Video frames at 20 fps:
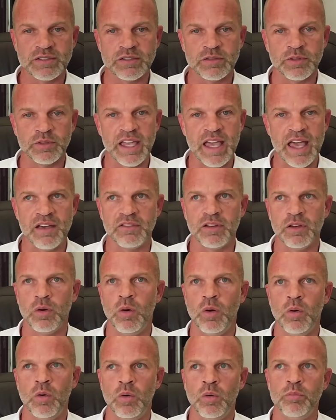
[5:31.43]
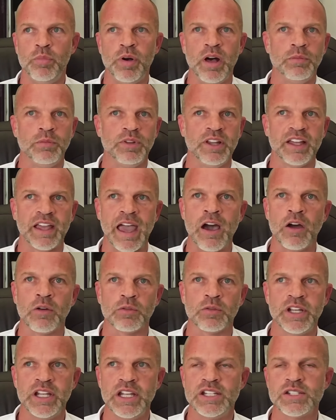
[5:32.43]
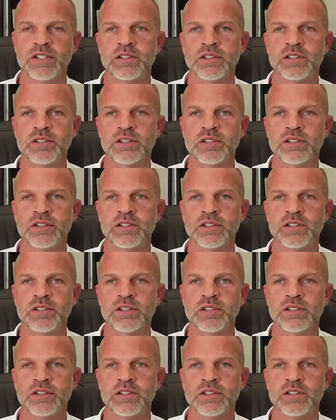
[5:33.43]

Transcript: so we have a whole public outreach. When